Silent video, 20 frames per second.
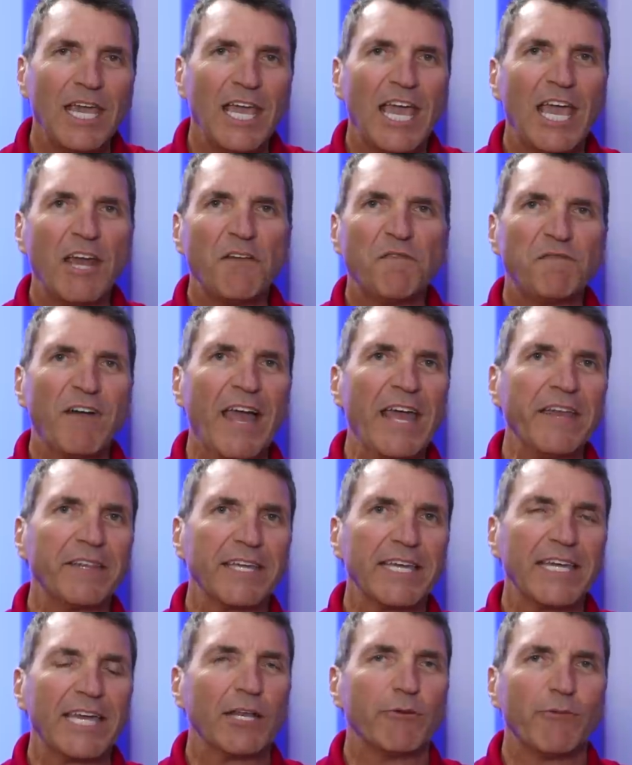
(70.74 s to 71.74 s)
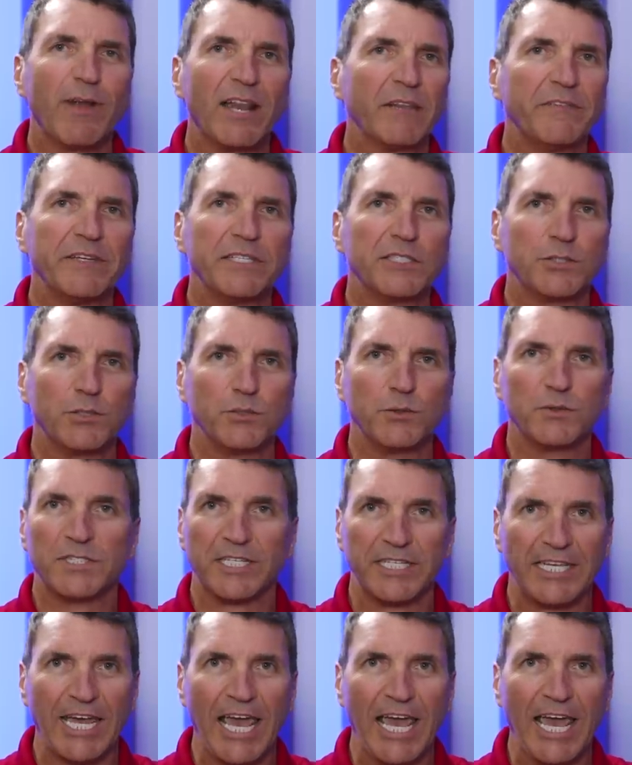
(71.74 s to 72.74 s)
And finally, and relevant to
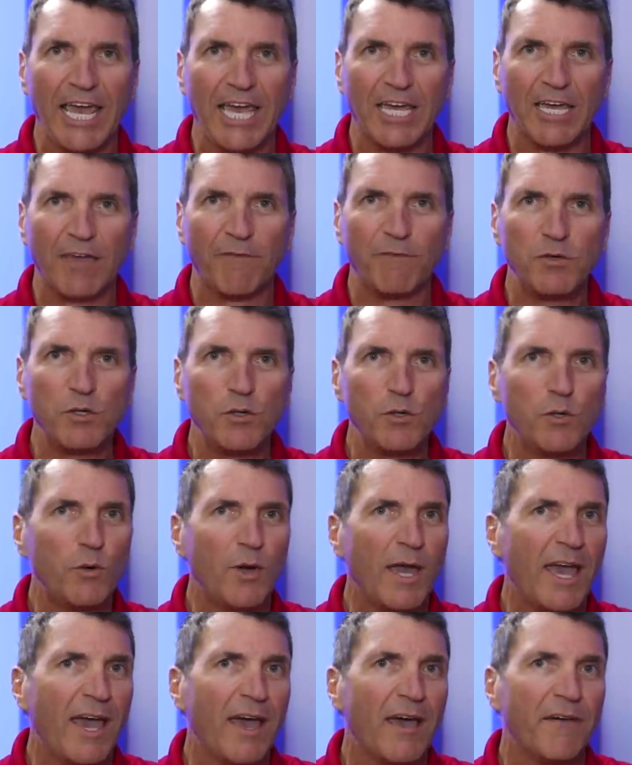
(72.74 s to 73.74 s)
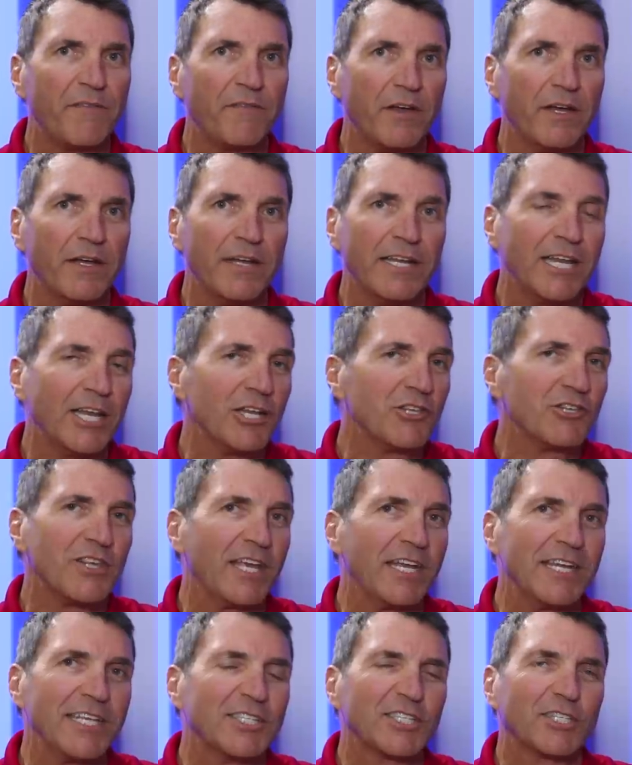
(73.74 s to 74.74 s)
today, if you have an itch
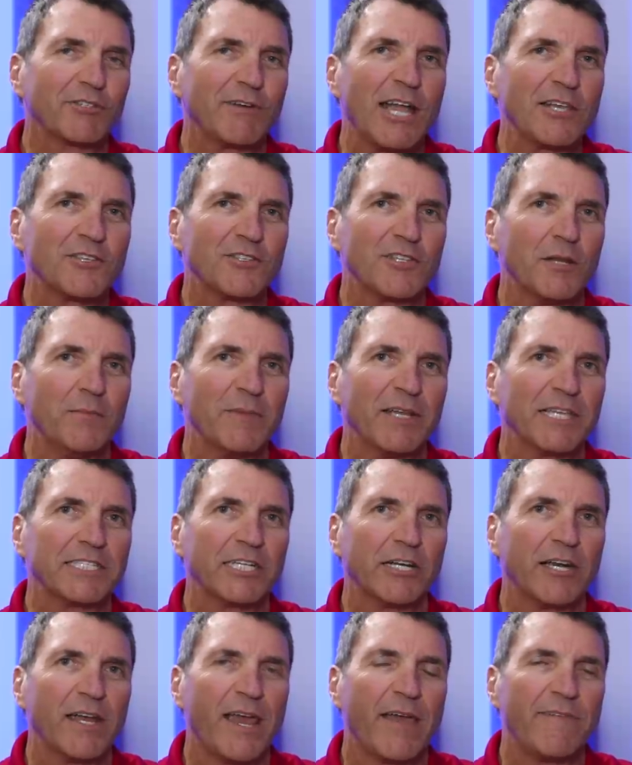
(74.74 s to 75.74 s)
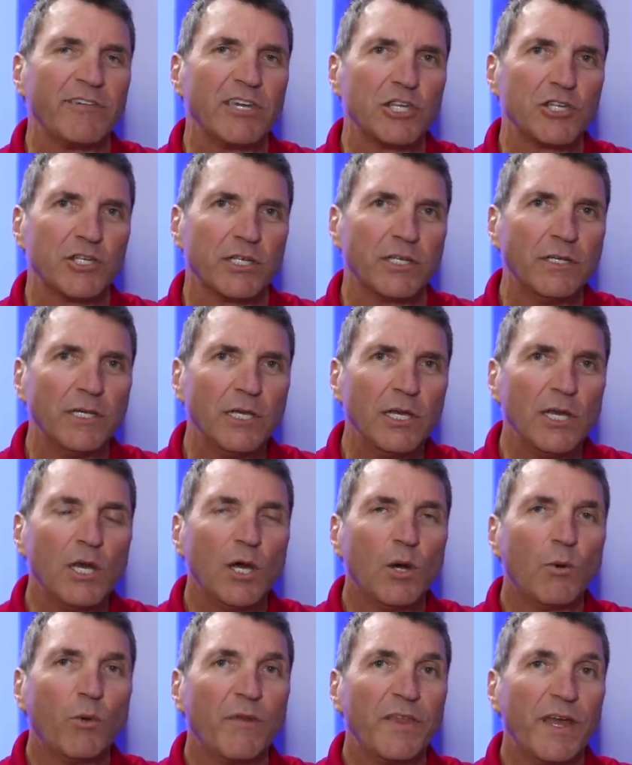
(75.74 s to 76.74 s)
that needs scratched on military aviation,
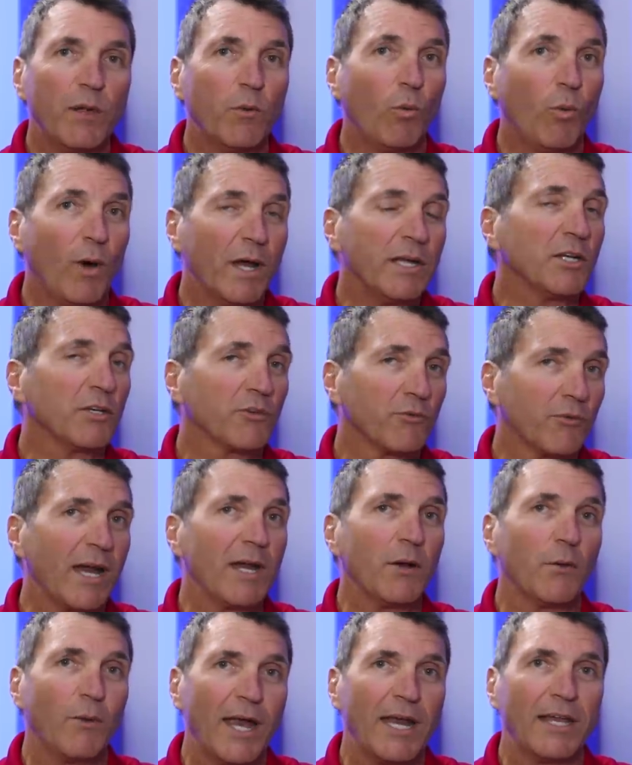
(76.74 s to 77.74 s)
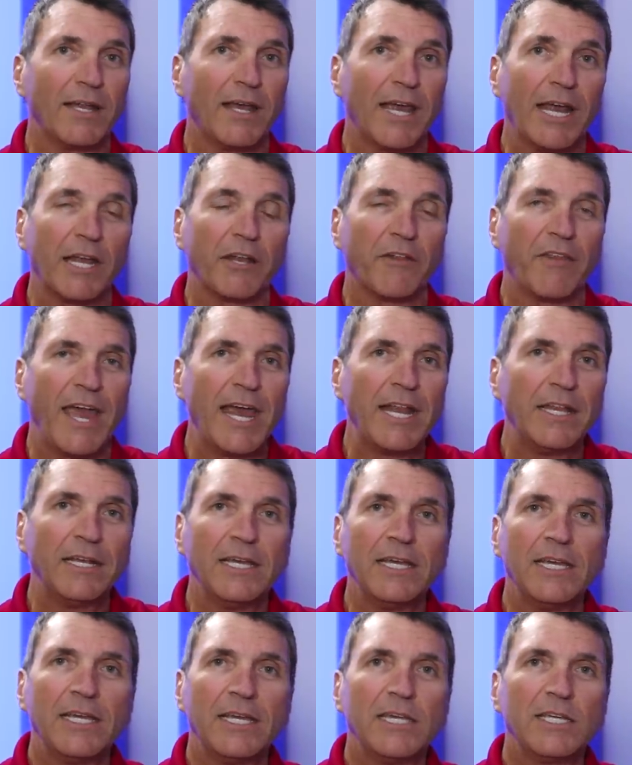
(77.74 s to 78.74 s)
well, then one great way to handle that
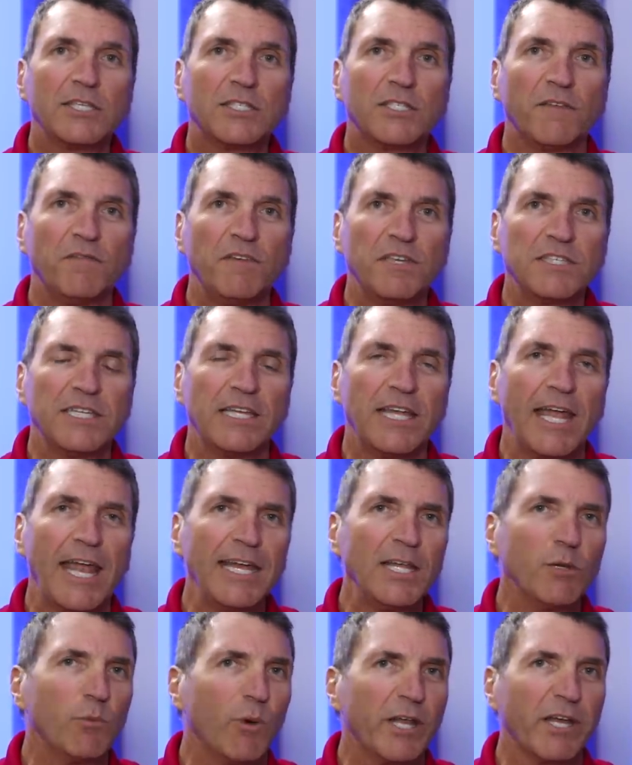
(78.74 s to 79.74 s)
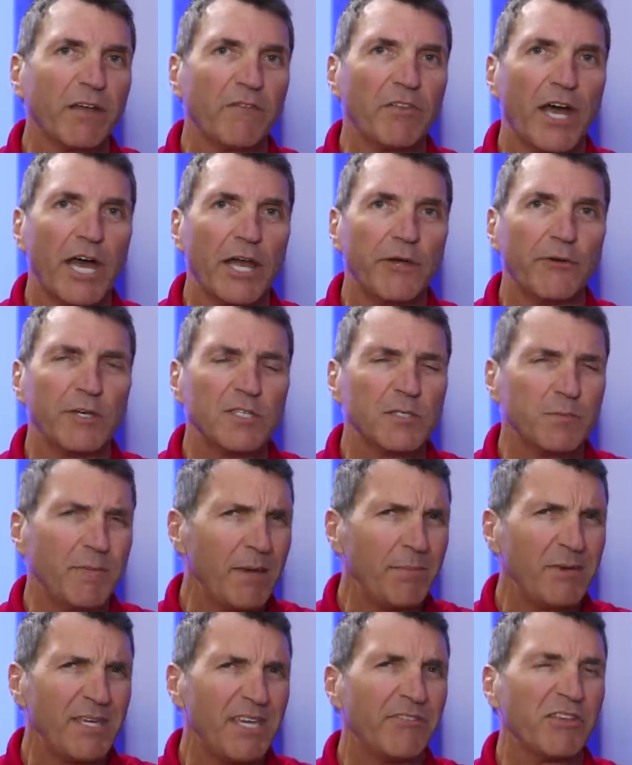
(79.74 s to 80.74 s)
is to visit any one of the hundreds,
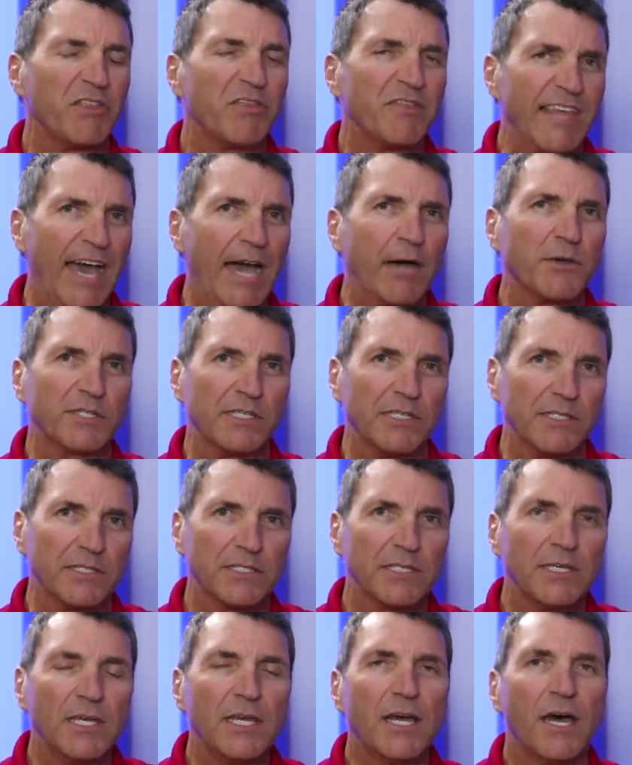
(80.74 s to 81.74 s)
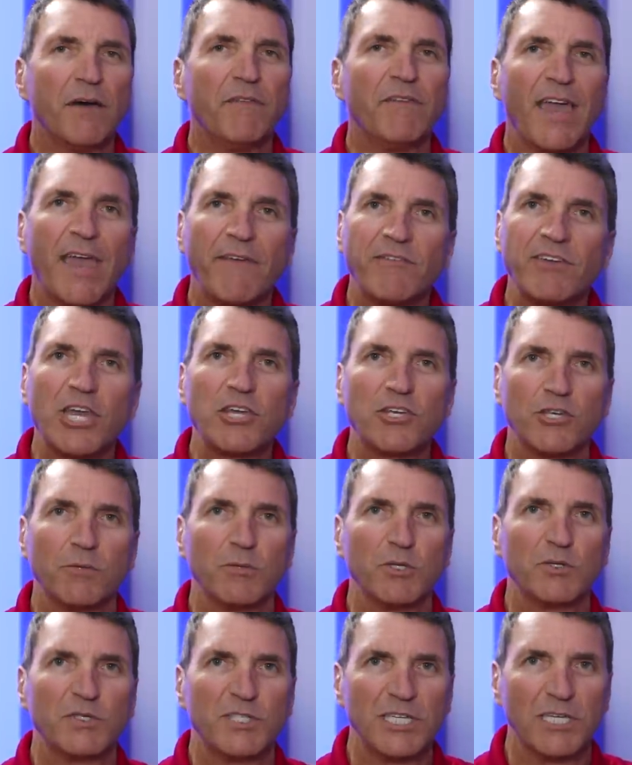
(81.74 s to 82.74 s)
maybe even thousands of aviation
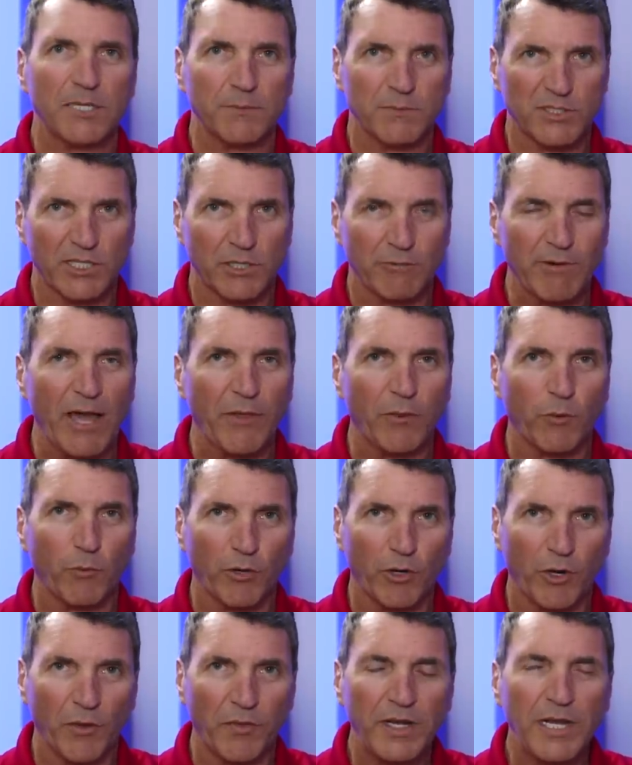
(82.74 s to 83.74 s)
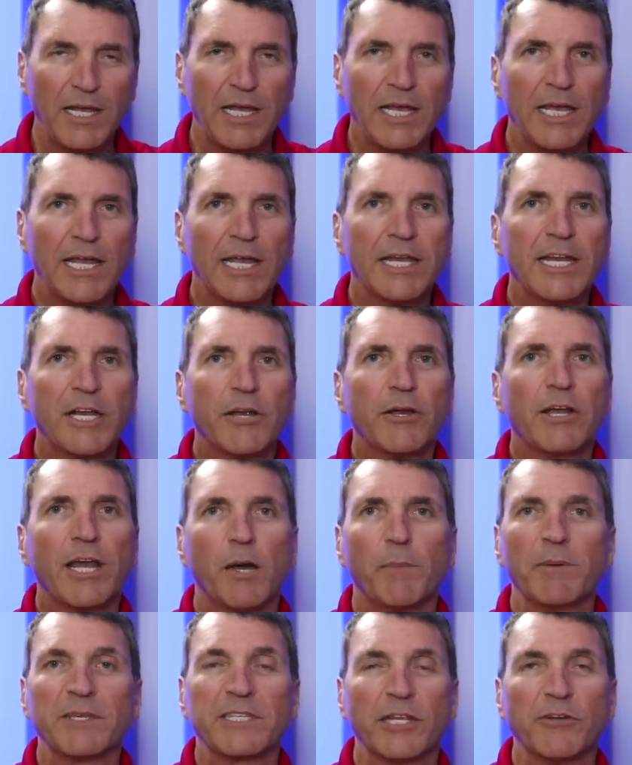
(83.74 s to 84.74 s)
museums around the world. And here to
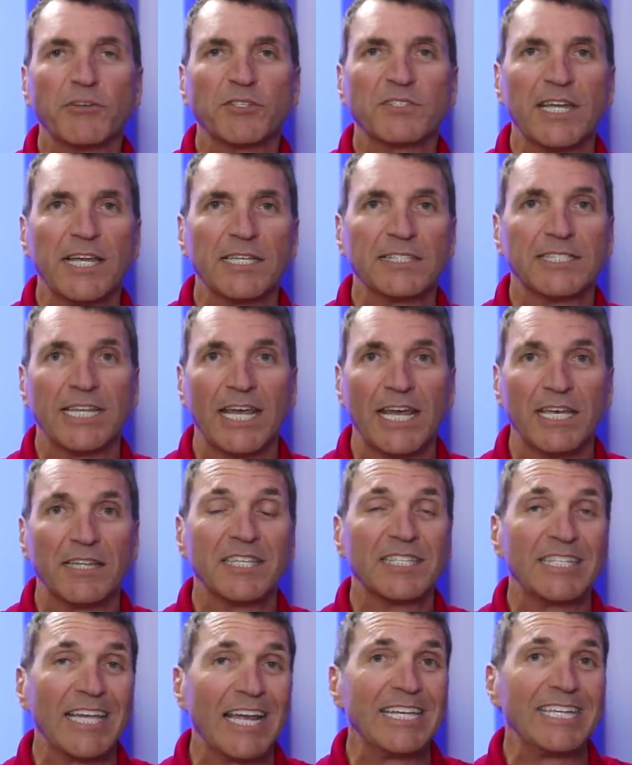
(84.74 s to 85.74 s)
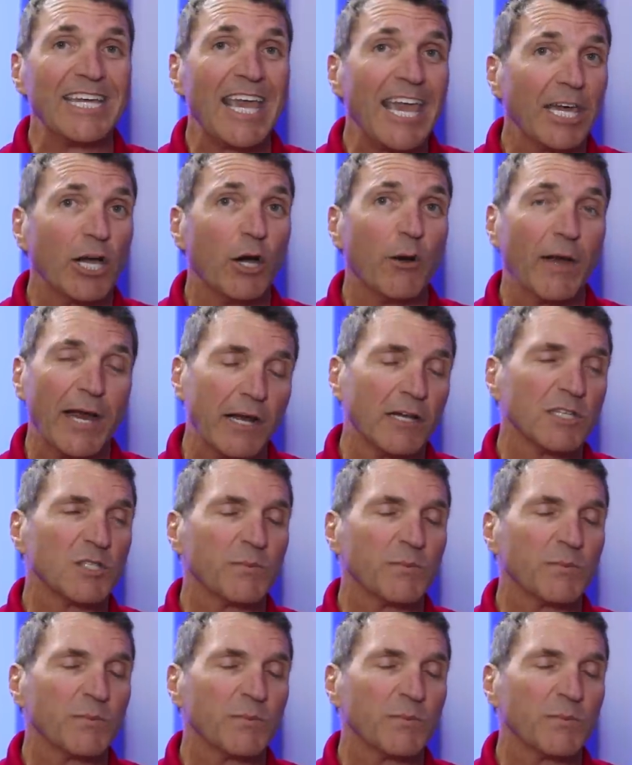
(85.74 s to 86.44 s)
help us understand today the San Diego Air and